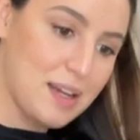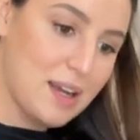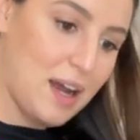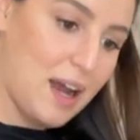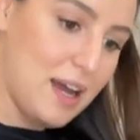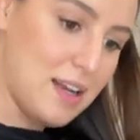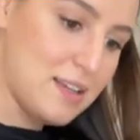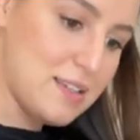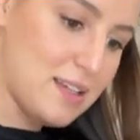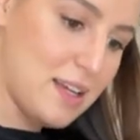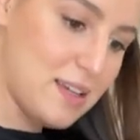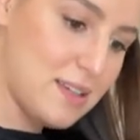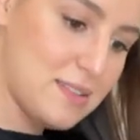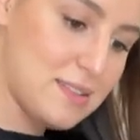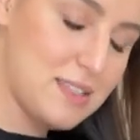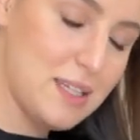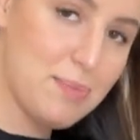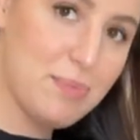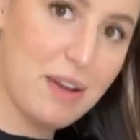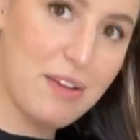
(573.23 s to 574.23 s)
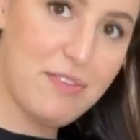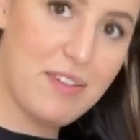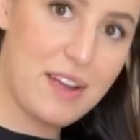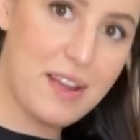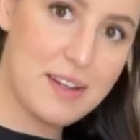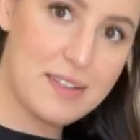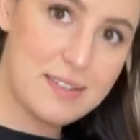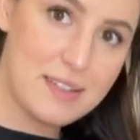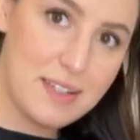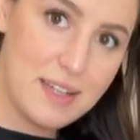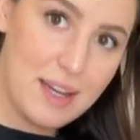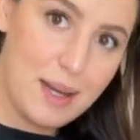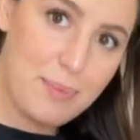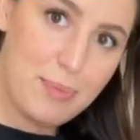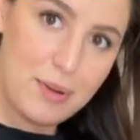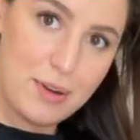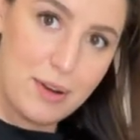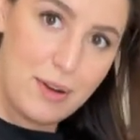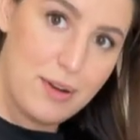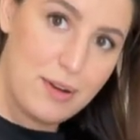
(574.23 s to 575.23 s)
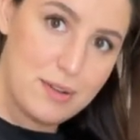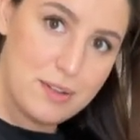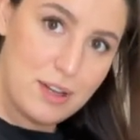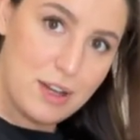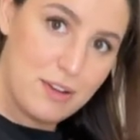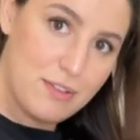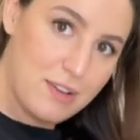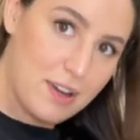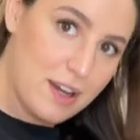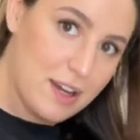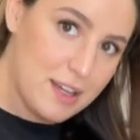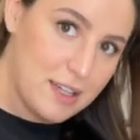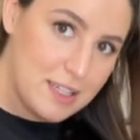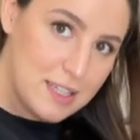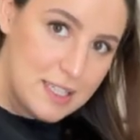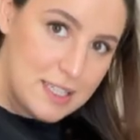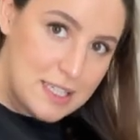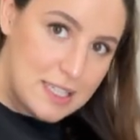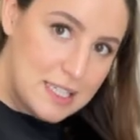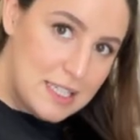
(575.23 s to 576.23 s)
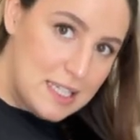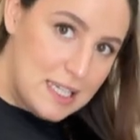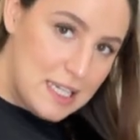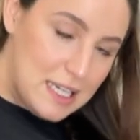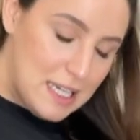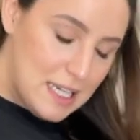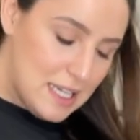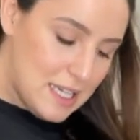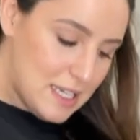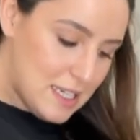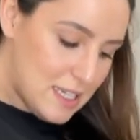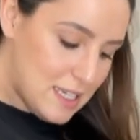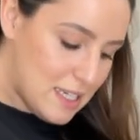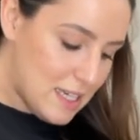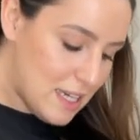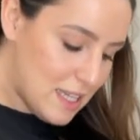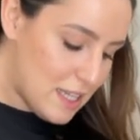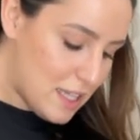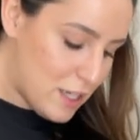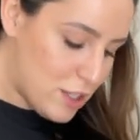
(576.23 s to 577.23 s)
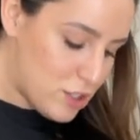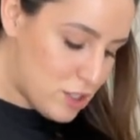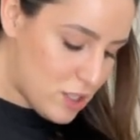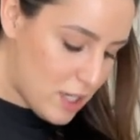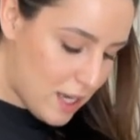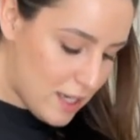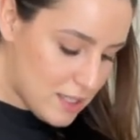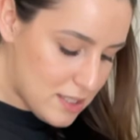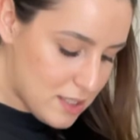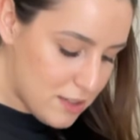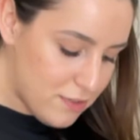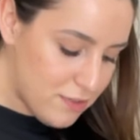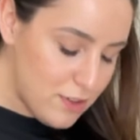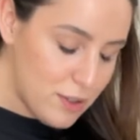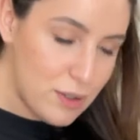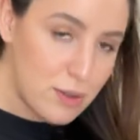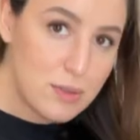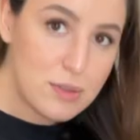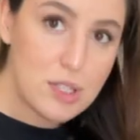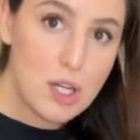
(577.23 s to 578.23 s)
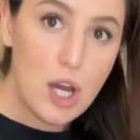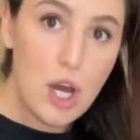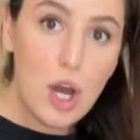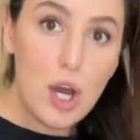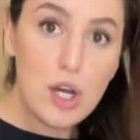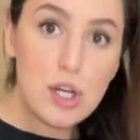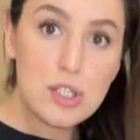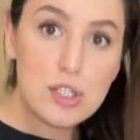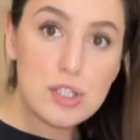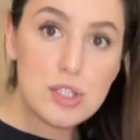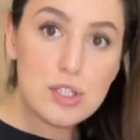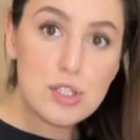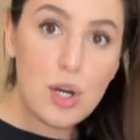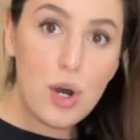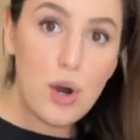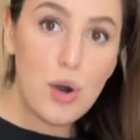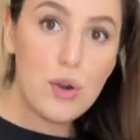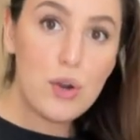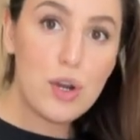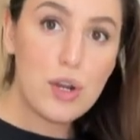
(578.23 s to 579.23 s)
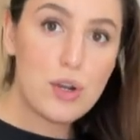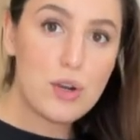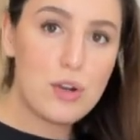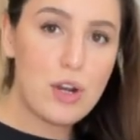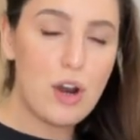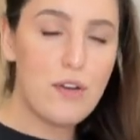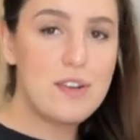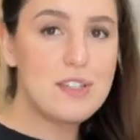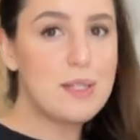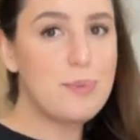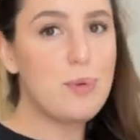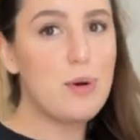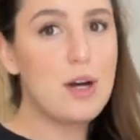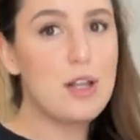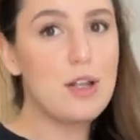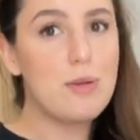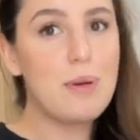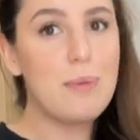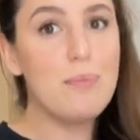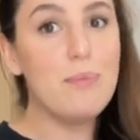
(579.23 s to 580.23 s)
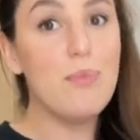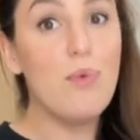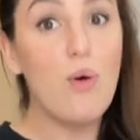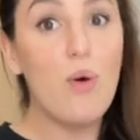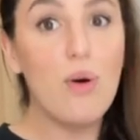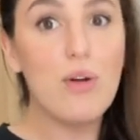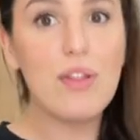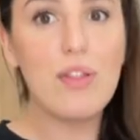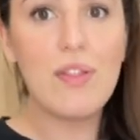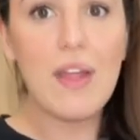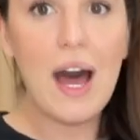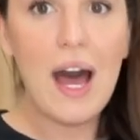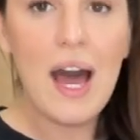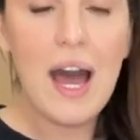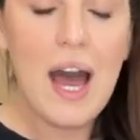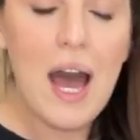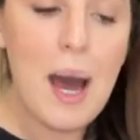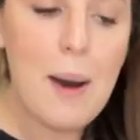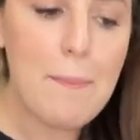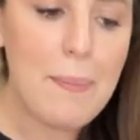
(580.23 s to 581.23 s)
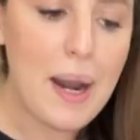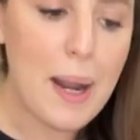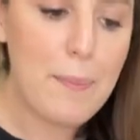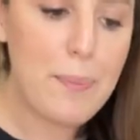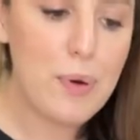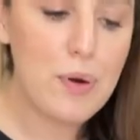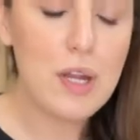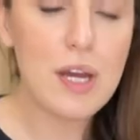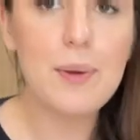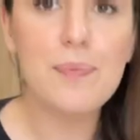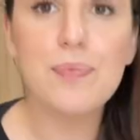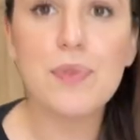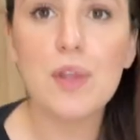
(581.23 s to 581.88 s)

I just like dip my fingers in it and put it all over and it just feels so good. I obviously put a little bit more than that, but I put it